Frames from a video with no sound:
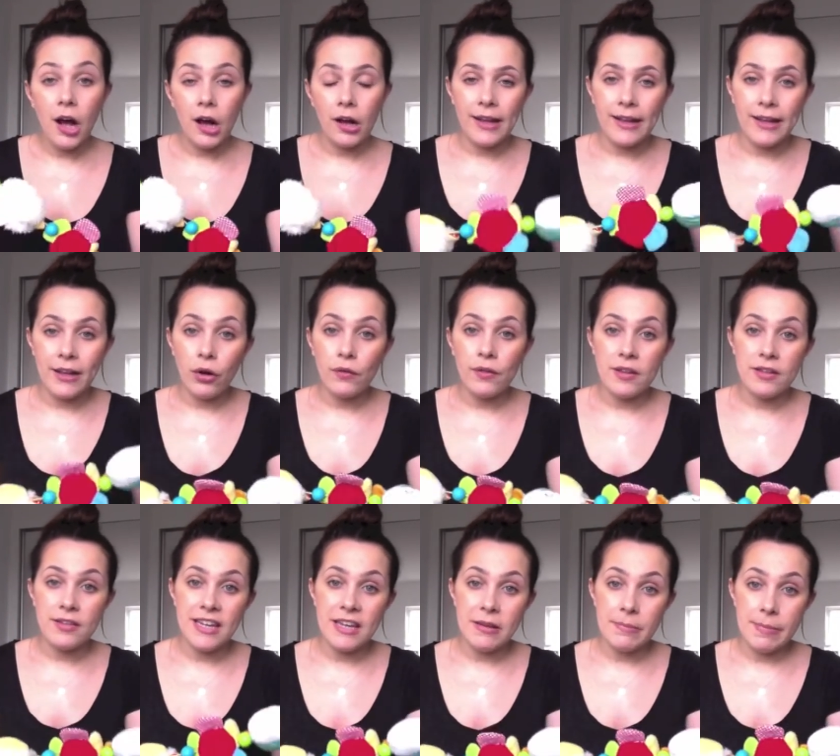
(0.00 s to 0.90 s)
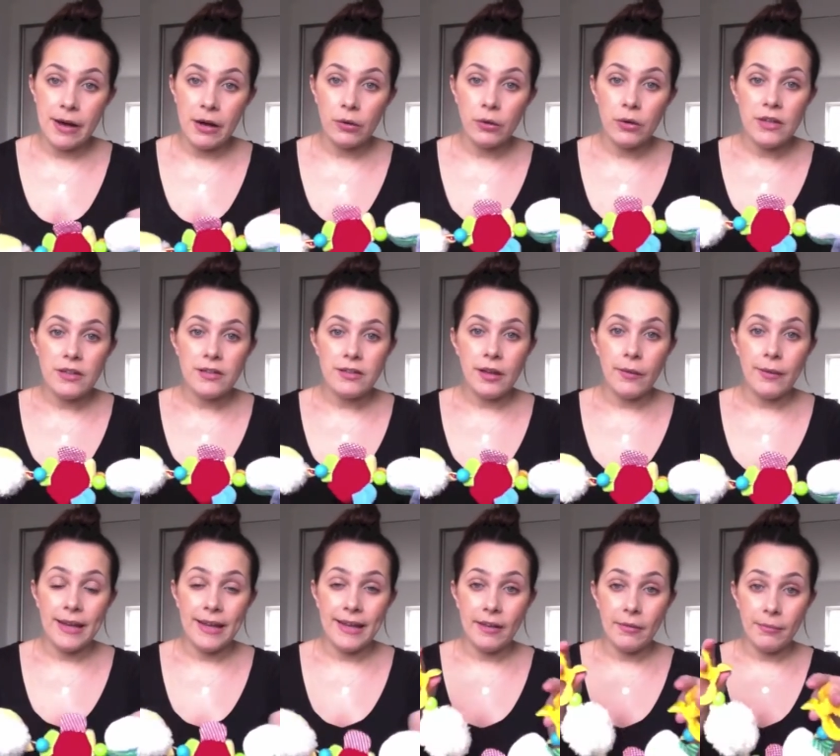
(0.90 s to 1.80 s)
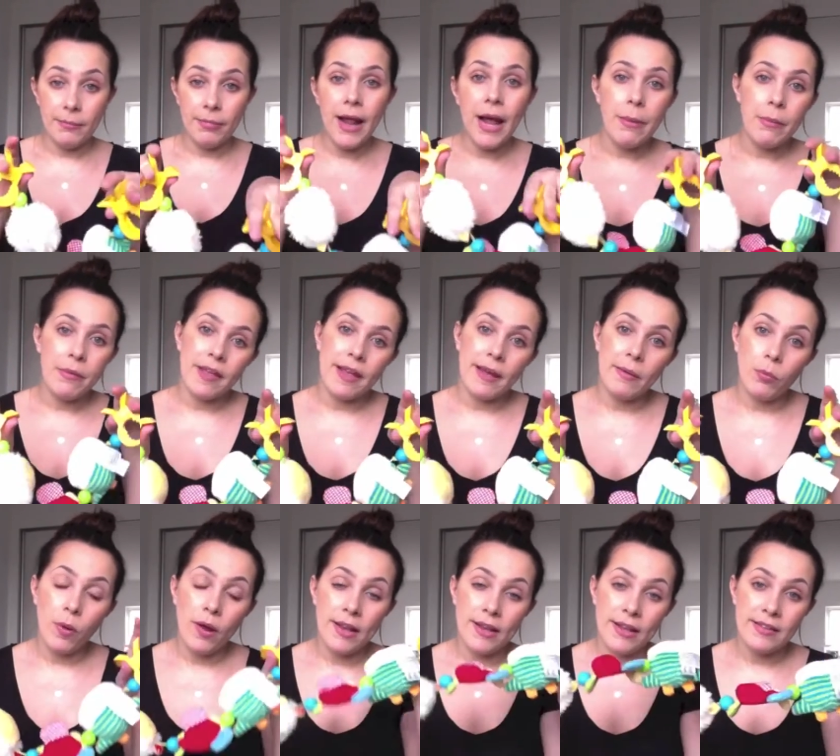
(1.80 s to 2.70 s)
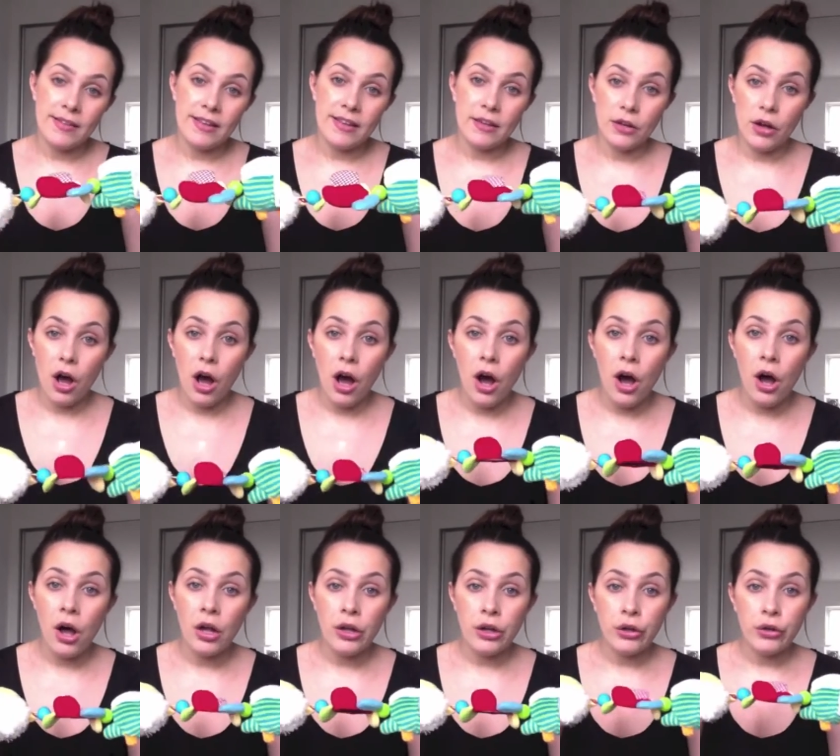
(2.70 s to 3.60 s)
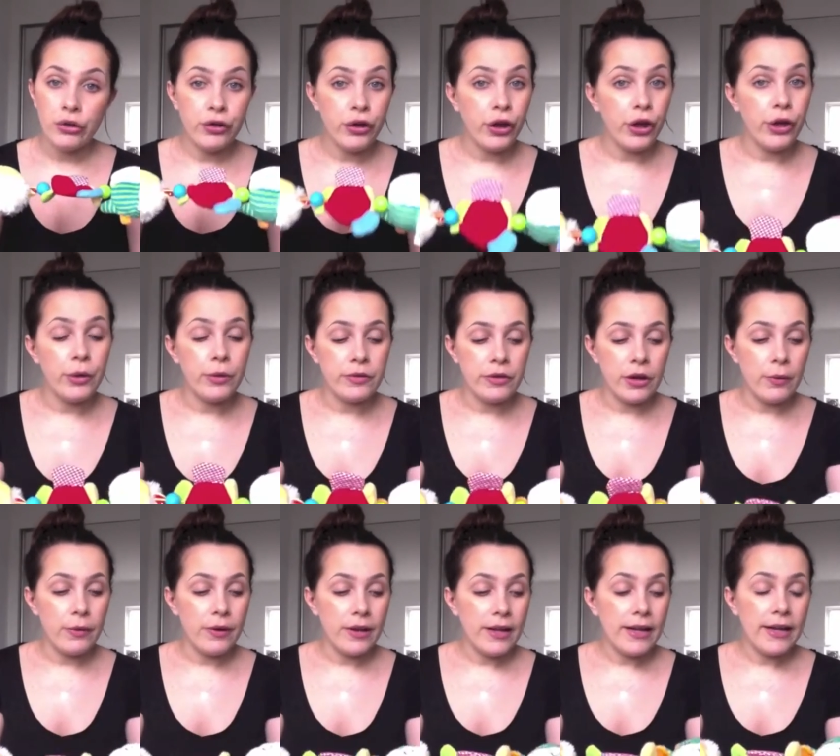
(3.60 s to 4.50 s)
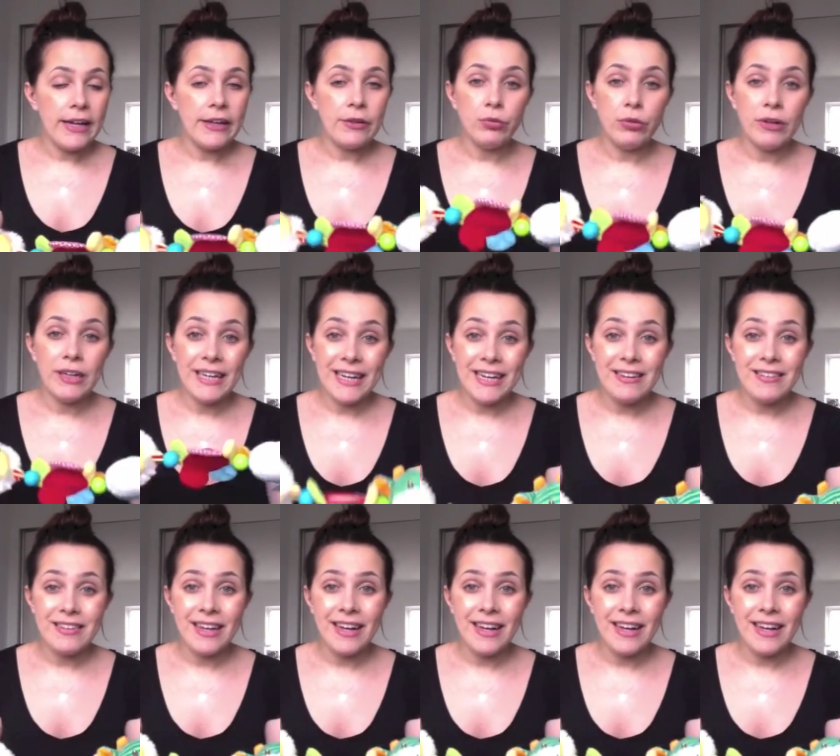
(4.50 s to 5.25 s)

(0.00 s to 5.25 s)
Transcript: I click it on the seatbelt so he can play with it when he's in the car too. So it's really easy.